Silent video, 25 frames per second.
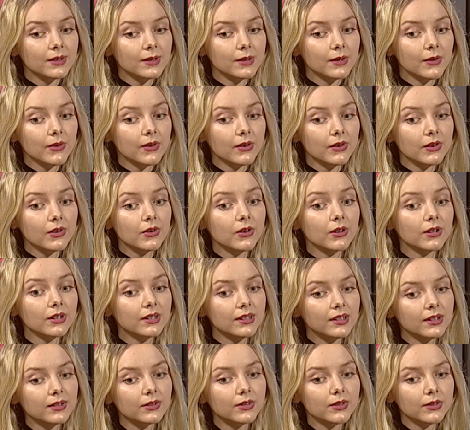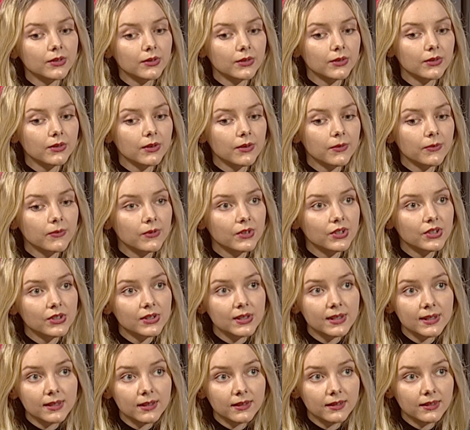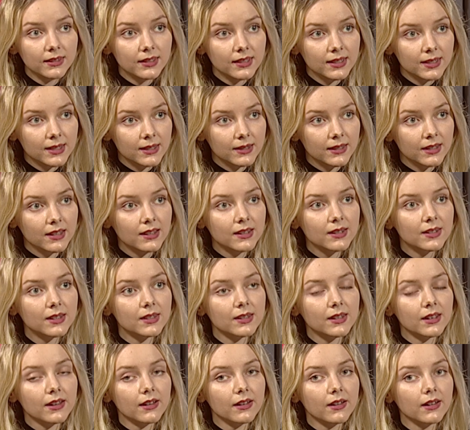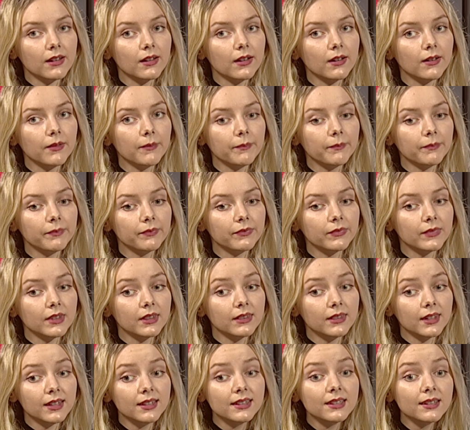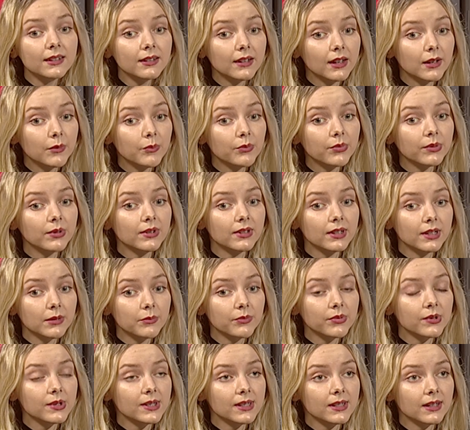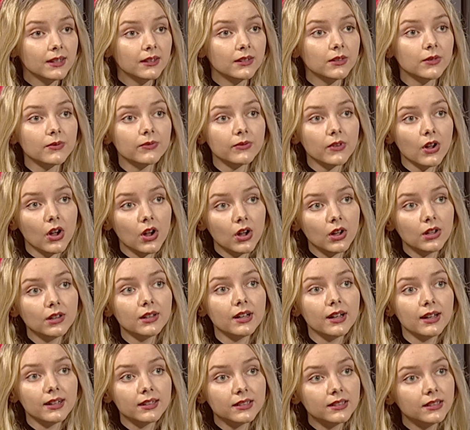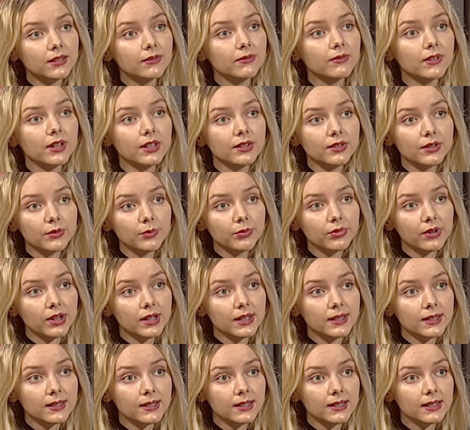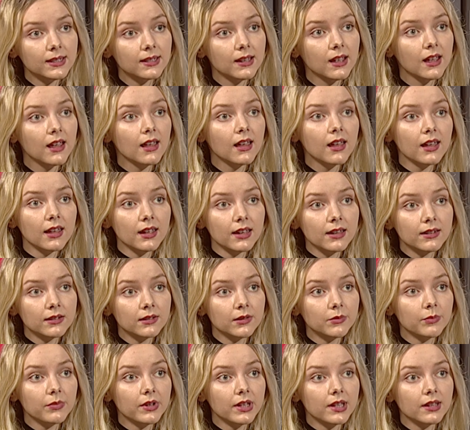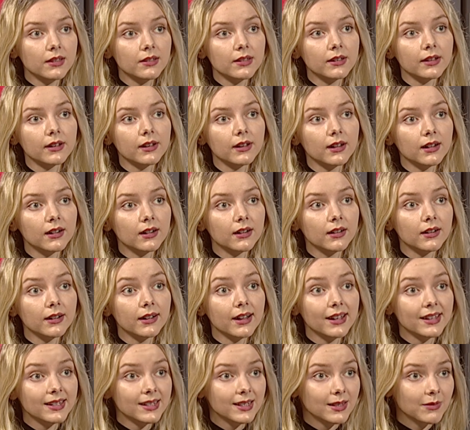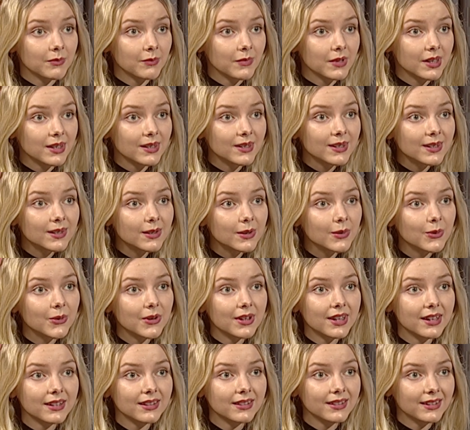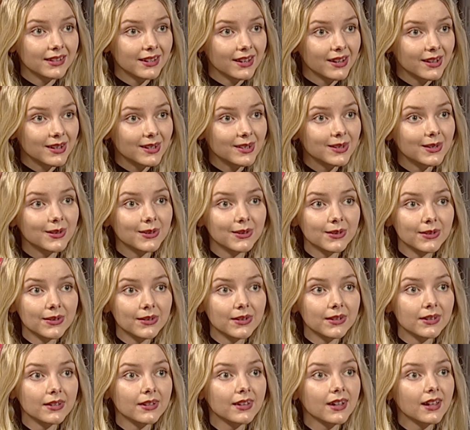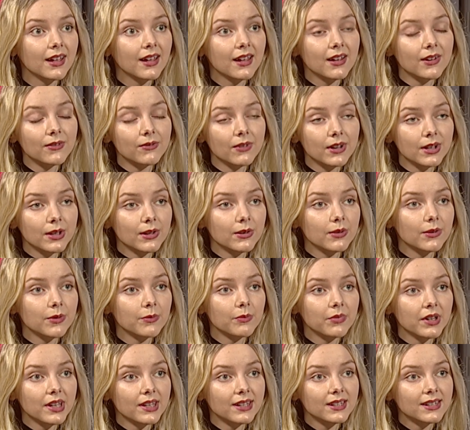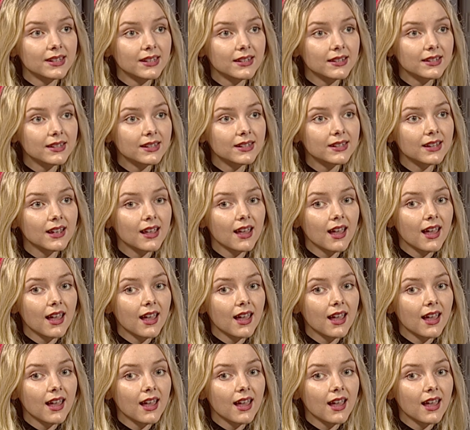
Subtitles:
So according to official statistics, 99.9% of all active enterprises in Albania are SMEs who get taxed on a regular basis.